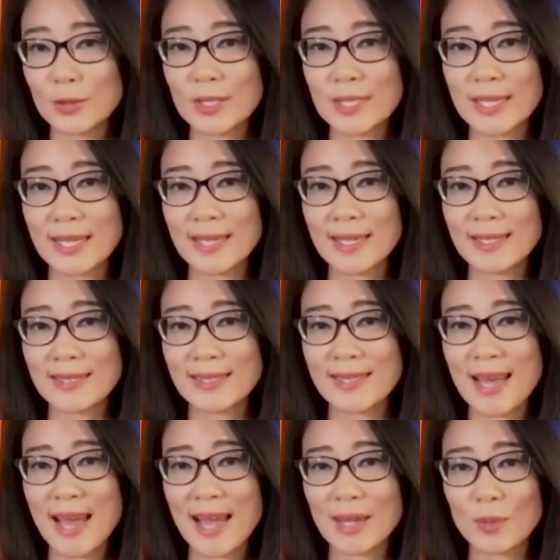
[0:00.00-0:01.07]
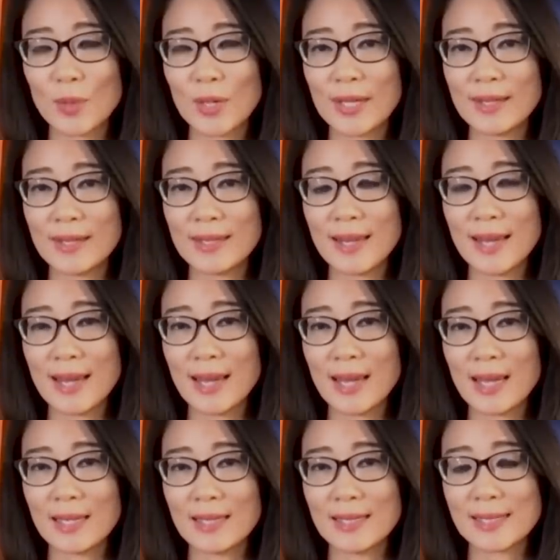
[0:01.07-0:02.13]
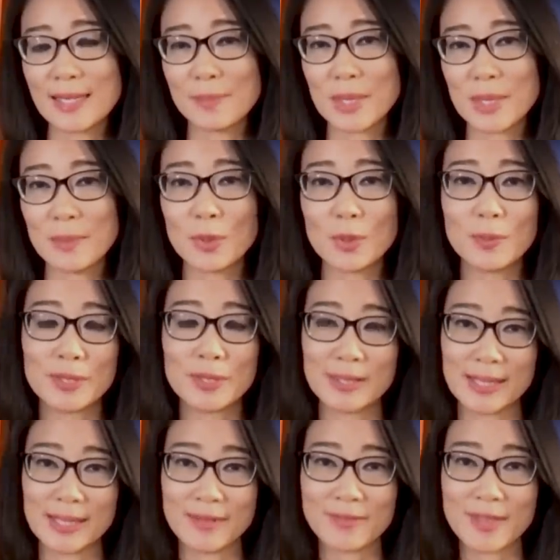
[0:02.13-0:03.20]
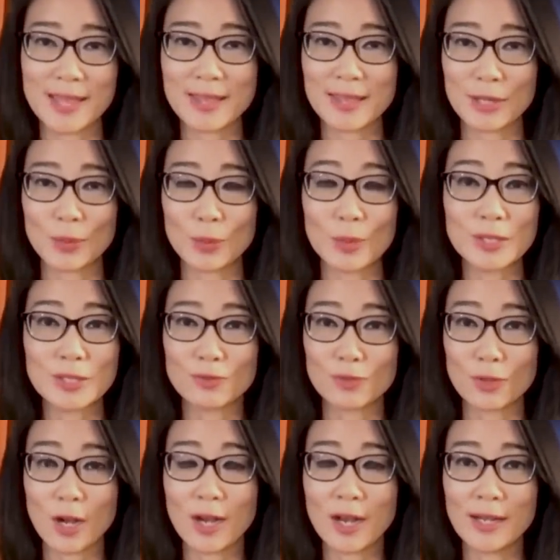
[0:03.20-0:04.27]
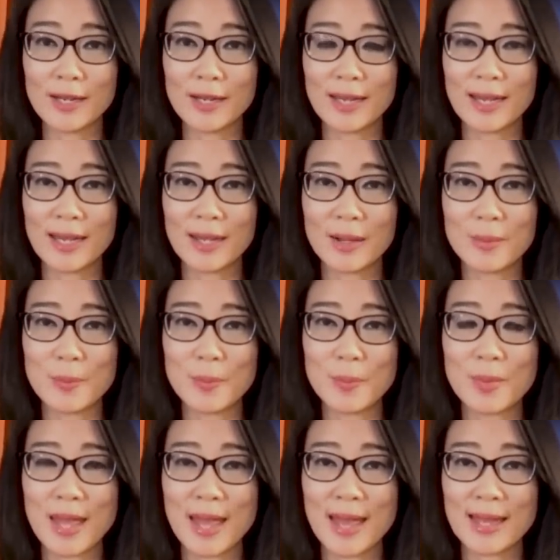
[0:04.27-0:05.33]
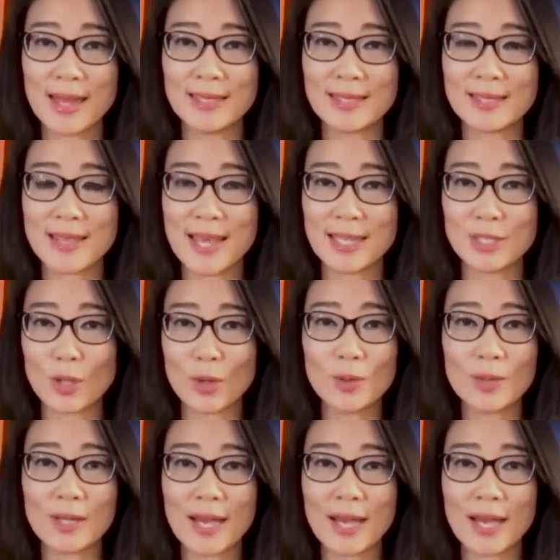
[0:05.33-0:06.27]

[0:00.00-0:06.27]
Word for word: seeing is that when some people believe that there was fraud and they don't